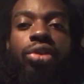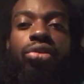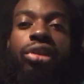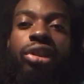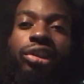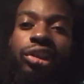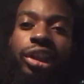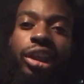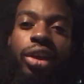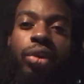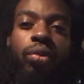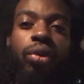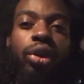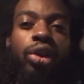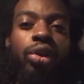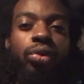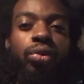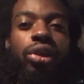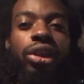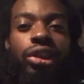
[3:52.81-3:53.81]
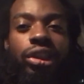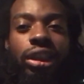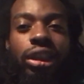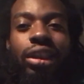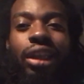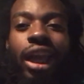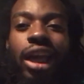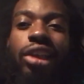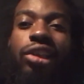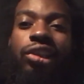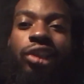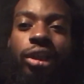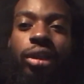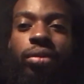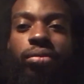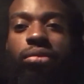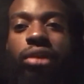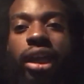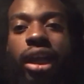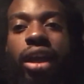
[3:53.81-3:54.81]
You could tell when Glueazy liked
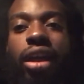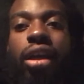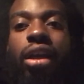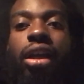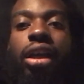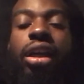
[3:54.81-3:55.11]
something that